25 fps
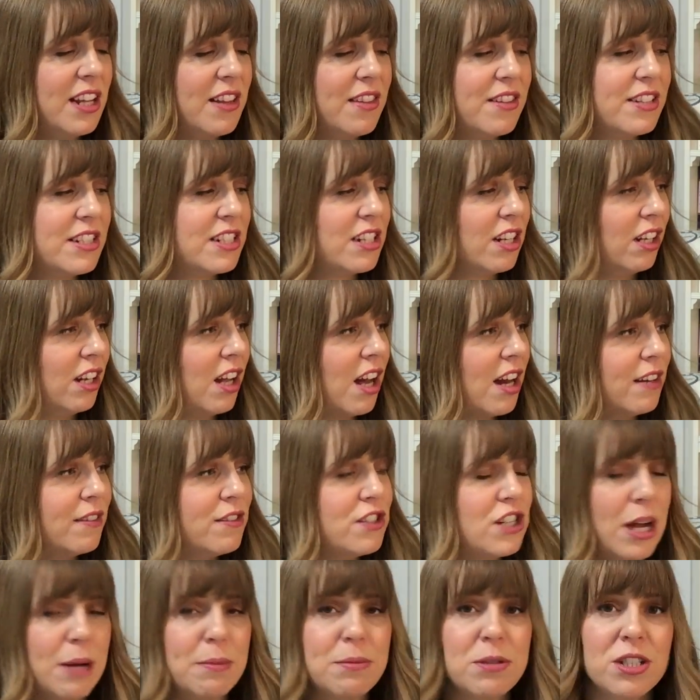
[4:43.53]
there's a lot of
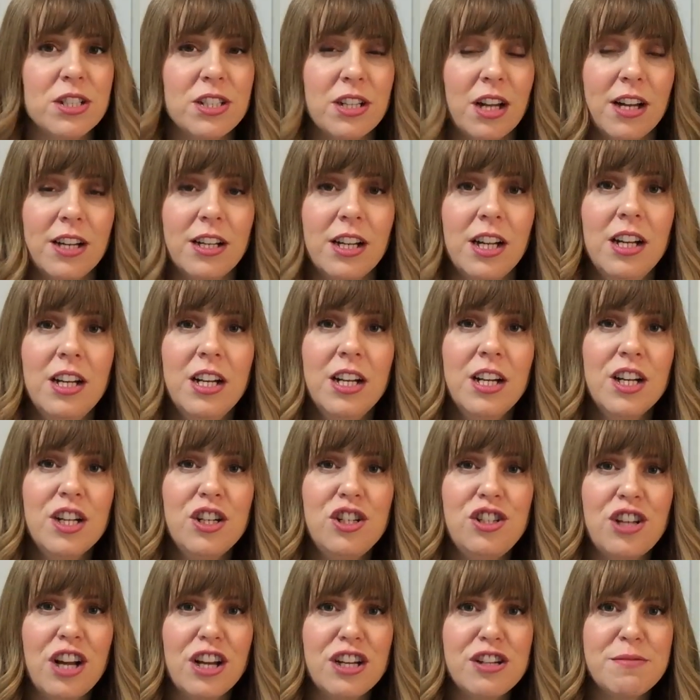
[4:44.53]
chapters on
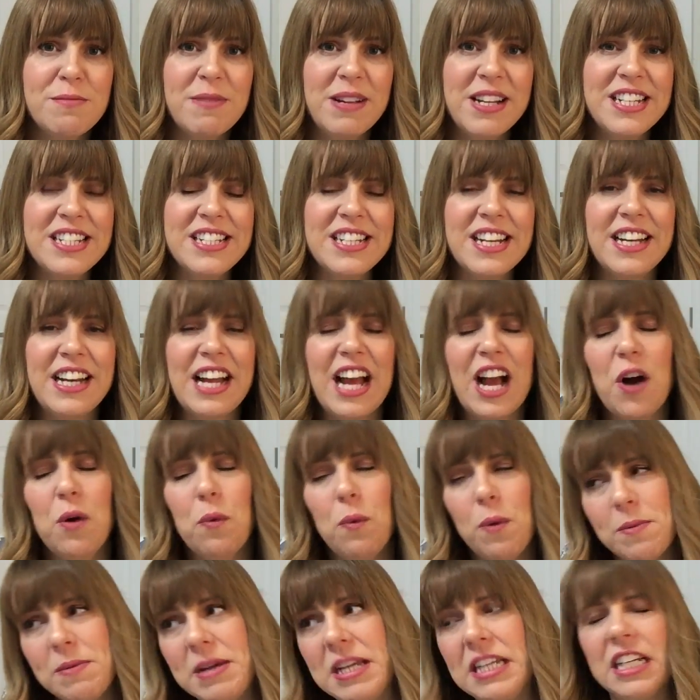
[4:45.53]
judgment and how
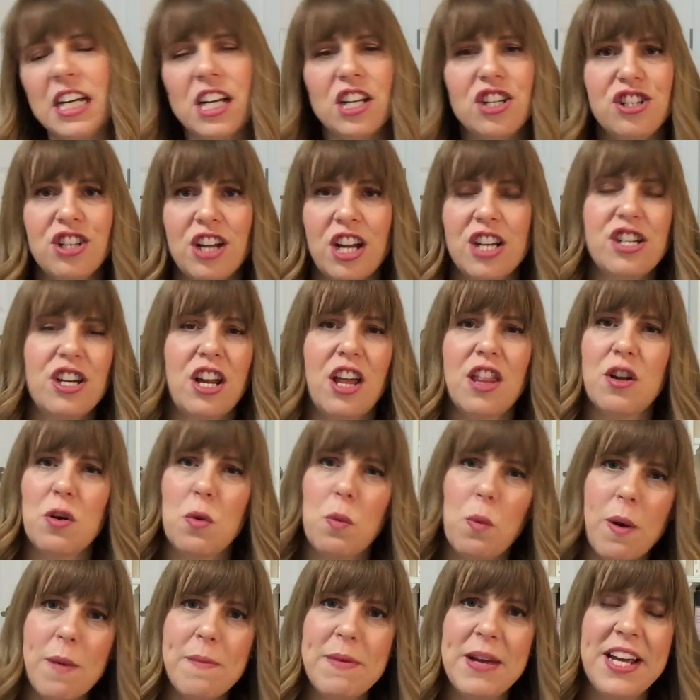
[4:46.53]
women can judge other
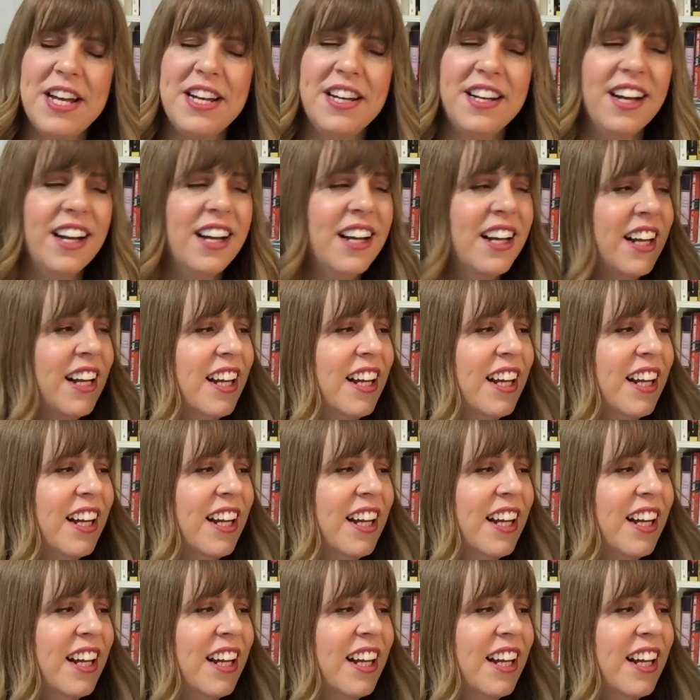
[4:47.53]
women,